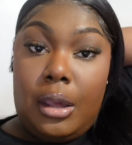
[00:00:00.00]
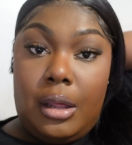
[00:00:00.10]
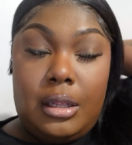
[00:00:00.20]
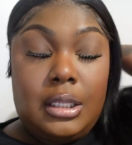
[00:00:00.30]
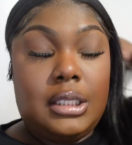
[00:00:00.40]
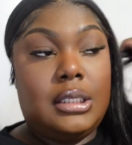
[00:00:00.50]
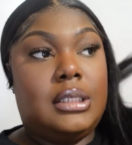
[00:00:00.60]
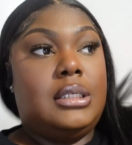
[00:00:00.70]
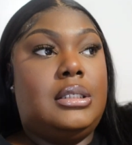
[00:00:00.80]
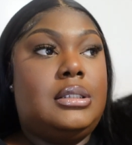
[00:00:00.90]
y'all it
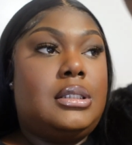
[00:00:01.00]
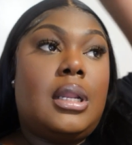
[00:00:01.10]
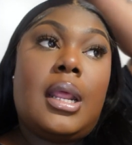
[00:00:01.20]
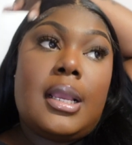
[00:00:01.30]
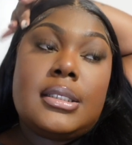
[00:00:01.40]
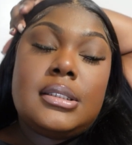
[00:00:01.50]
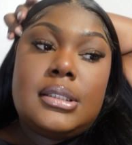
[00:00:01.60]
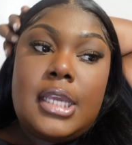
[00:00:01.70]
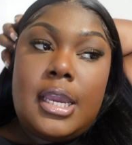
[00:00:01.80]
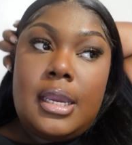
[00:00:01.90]
is the next
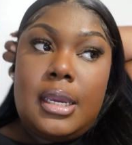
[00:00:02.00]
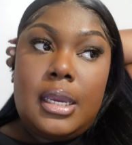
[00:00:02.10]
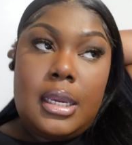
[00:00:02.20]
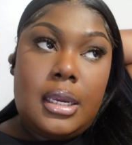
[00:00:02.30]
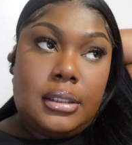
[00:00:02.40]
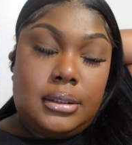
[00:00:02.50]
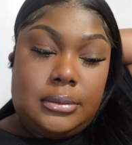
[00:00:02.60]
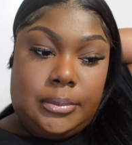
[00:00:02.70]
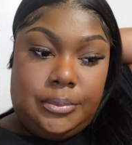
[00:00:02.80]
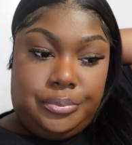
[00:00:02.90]
day
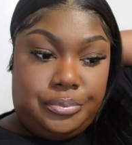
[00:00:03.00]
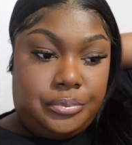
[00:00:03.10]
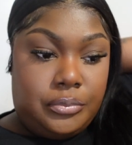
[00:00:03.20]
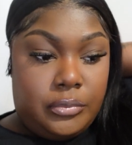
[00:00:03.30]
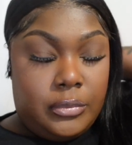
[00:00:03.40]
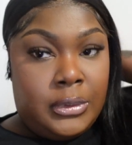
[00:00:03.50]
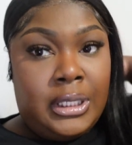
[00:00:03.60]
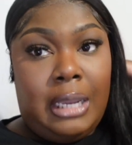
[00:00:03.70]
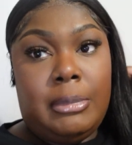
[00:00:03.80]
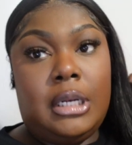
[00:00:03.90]
um
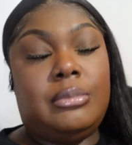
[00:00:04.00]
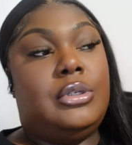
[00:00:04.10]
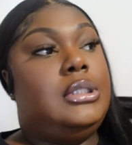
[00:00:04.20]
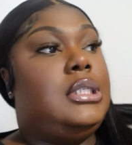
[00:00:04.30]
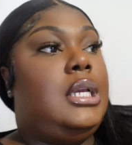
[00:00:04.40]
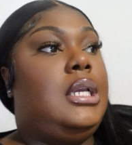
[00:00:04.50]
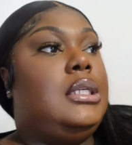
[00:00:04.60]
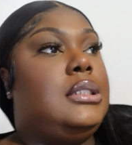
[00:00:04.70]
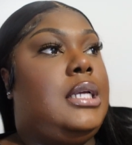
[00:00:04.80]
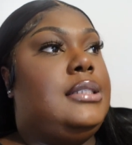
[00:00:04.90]
I've been up all day.
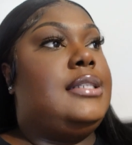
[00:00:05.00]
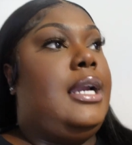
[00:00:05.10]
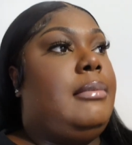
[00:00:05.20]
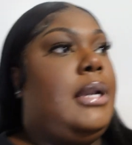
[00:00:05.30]
It's nighttime